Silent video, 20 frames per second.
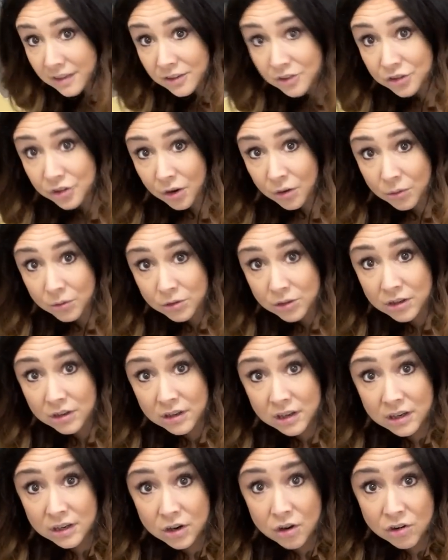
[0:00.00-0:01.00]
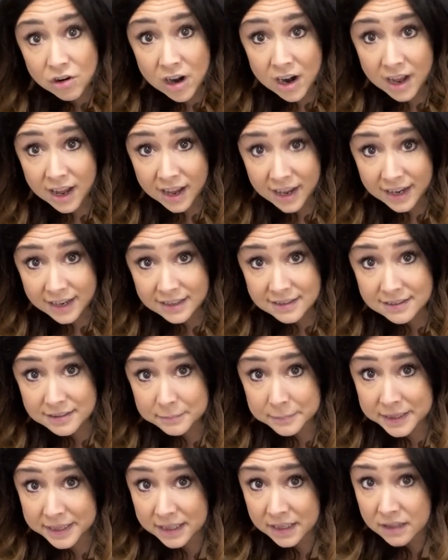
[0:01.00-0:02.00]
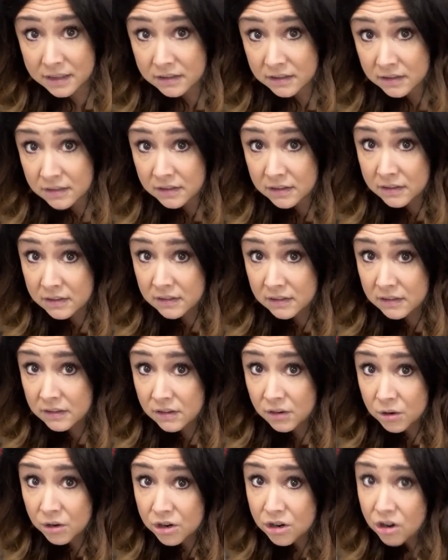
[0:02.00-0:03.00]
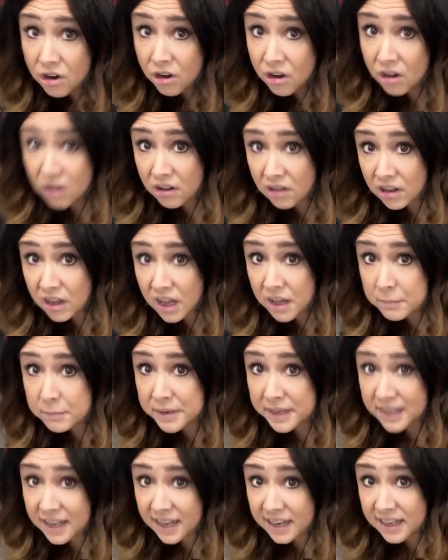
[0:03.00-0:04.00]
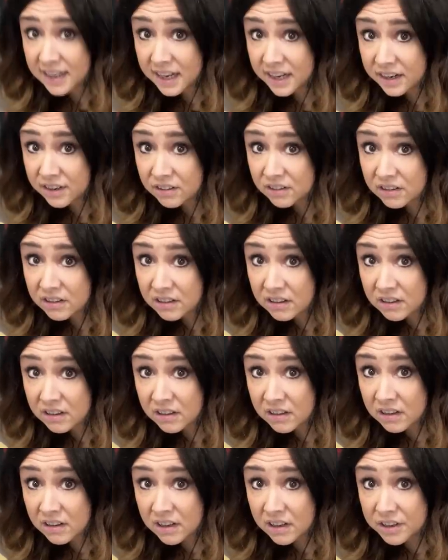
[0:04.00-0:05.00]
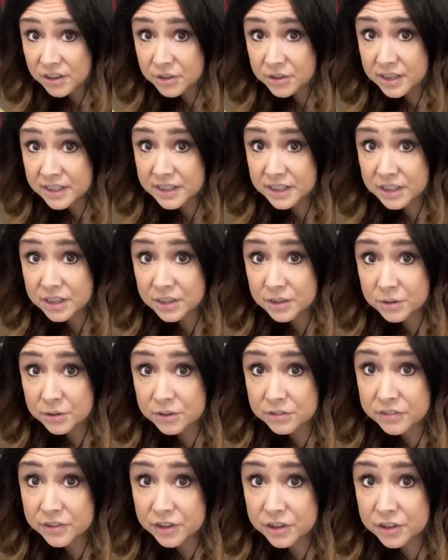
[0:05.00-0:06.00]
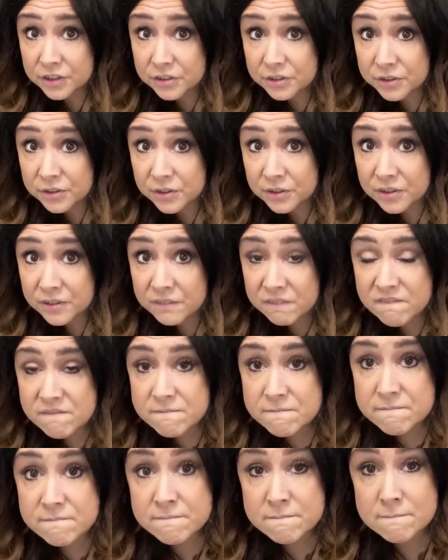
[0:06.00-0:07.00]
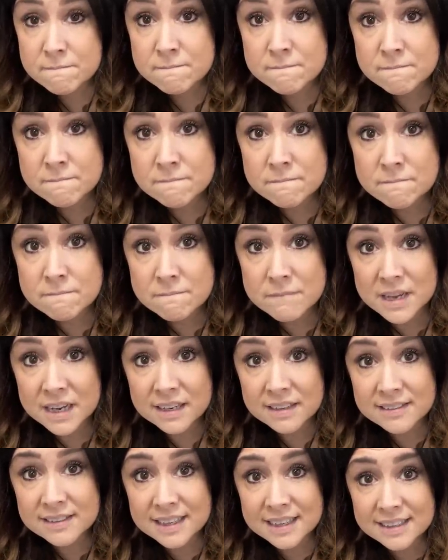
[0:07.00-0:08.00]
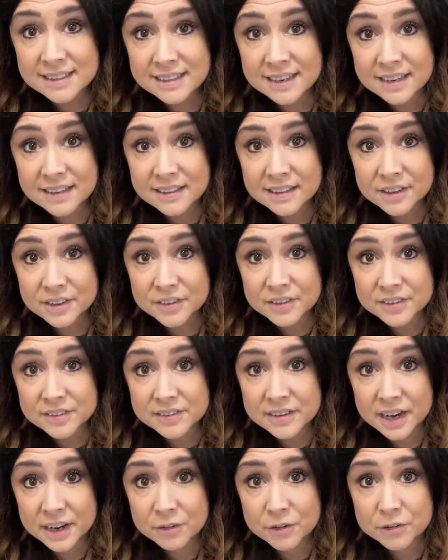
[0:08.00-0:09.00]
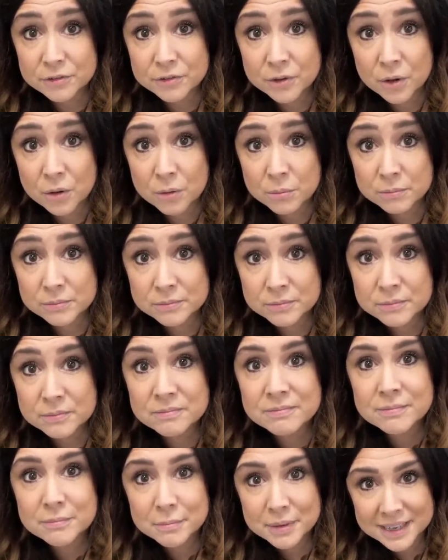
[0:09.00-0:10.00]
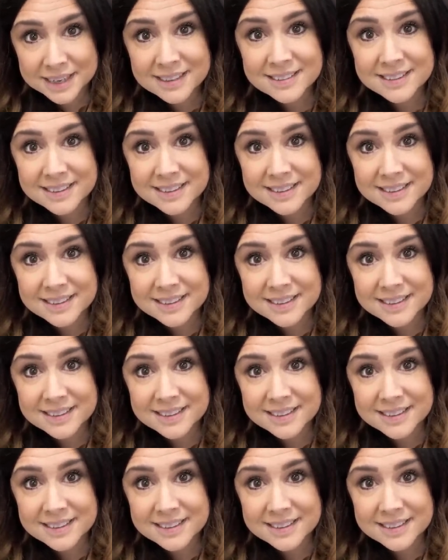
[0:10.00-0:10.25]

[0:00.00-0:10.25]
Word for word: Don't cry to me or call and be like, Gail, you didn't include a foot control. It's hidden down there in the styrofoam, but it's